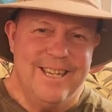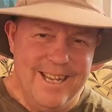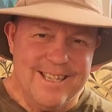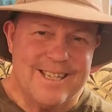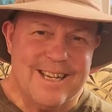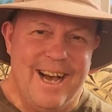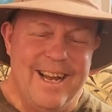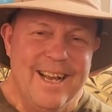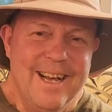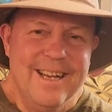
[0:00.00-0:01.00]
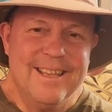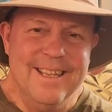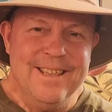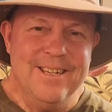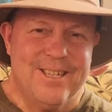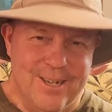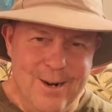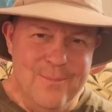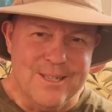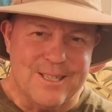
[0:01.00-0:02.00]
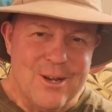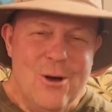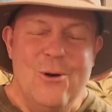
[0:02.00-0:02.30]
genocide than the Germans,